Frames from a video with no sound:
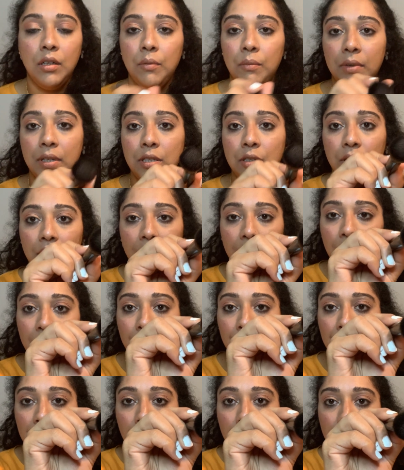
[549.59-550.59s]
Once you get the
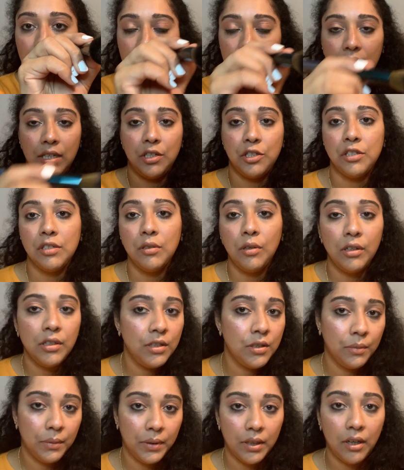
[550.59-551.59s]
pigmentation
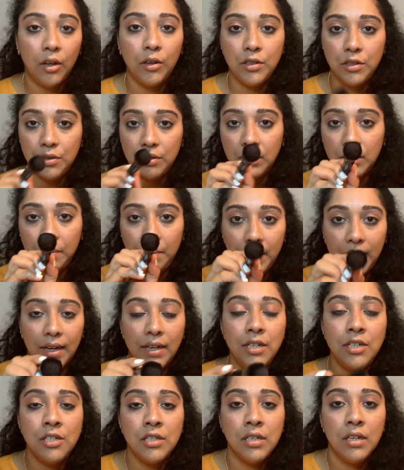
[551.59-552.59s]
onto the
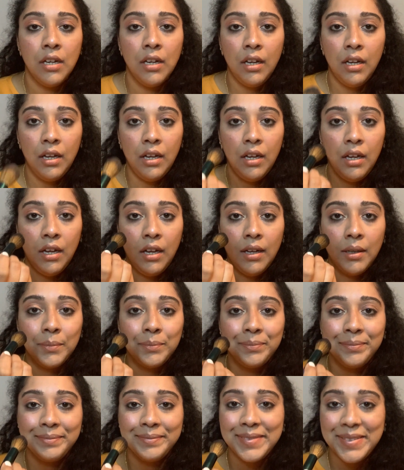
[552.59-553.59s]
brush,
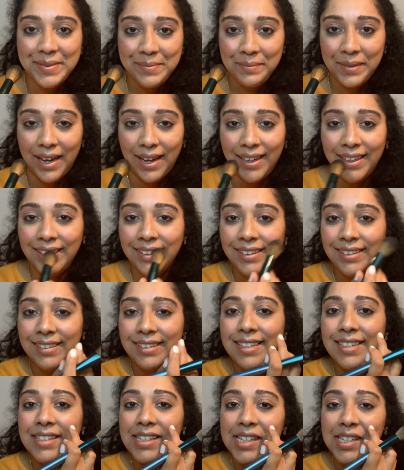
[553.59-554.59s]
smile.
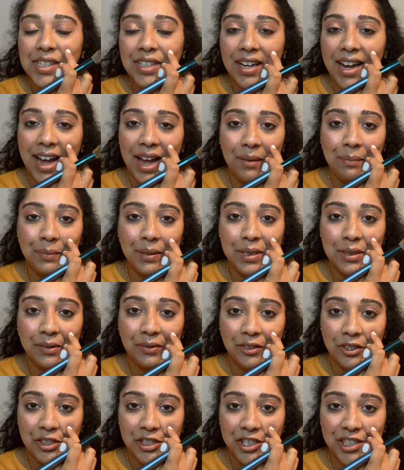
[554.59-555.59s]
This is your apple
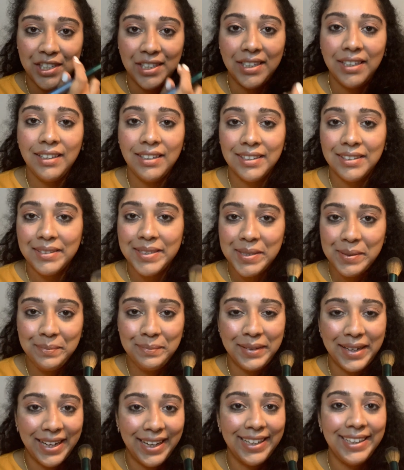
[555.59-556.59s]
of your cheek.
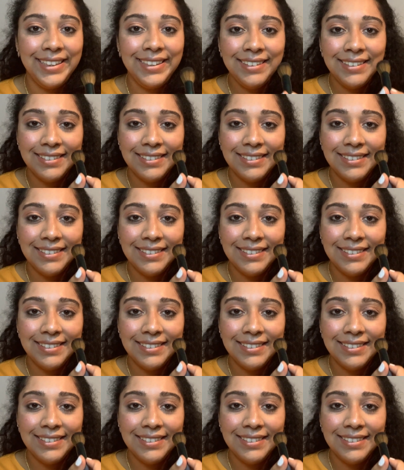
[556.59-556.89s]
Smile,